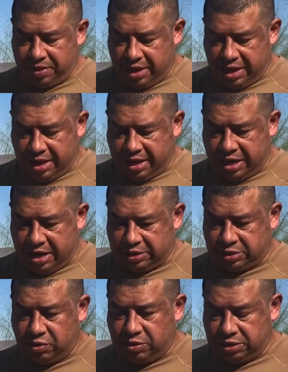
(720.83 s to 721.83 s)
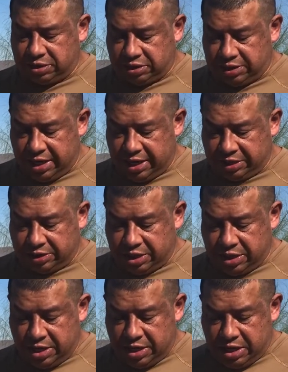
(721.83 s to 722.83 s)
and so does the sage.
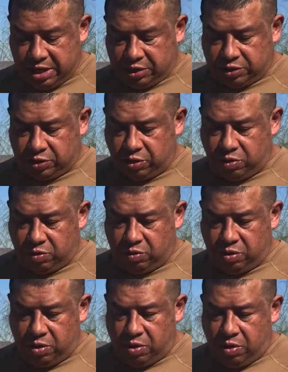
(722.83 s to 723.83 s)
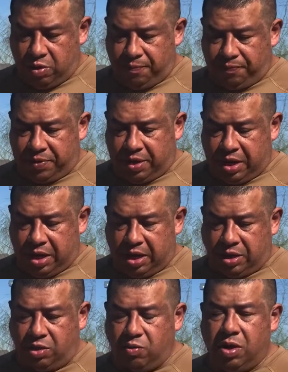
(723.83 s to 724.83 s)
So
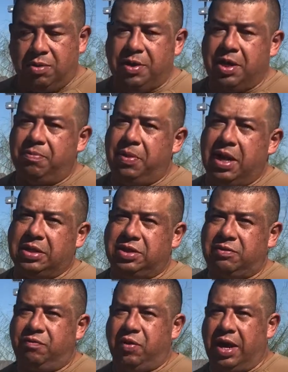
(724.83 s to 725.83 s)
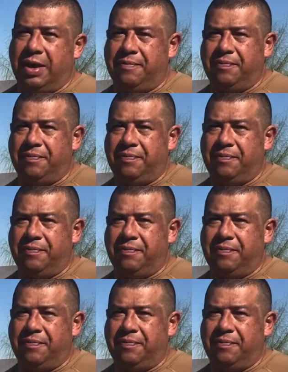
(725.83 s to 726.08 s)
you want to be in a positive way.